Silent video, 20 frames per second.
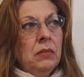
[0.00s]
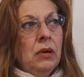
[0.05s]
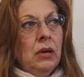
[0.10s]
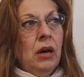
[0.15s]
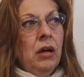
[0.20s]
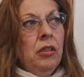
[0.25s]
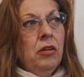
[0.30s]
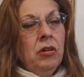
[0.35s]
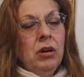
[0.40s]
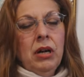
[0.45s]

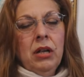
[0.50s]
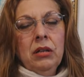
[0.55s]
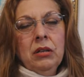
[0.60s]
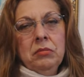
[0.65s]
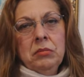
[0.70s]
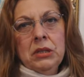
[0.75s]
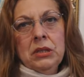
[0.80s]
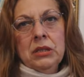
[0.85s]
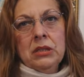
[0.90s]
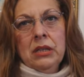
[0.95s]
other
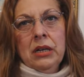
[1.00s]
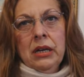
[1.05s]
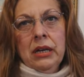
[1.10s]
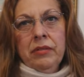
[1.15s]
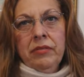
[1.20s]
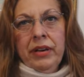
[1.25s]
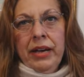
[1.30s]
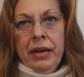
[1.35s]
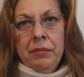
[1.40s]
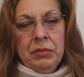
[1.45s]
elements that
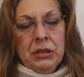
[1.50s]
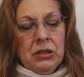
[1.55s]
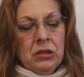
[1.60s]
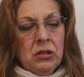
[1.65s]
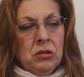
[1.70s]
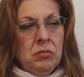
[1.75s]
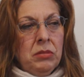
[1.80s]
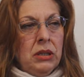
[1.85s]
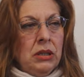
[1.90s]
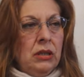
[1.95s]
have happened
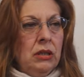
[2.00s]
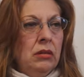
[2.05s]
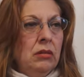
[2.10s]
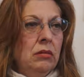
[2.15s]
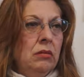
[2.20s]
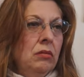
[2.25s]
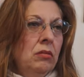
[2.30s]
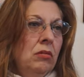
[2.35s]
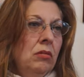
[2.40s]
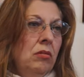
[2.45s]
to me
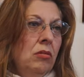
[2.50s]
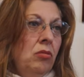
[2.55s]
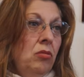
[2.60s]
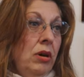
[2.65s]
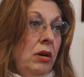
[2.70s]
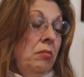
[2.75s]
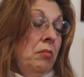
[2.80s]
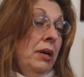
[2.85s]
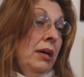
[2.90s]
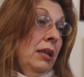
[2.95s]

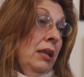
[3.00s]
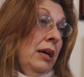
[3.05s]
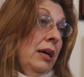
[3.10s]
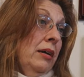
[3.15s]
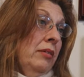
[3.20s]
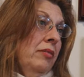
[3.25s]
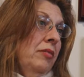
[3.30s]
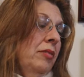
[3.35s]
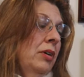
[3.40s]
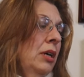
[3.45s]
throughout my
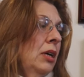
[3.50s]
life.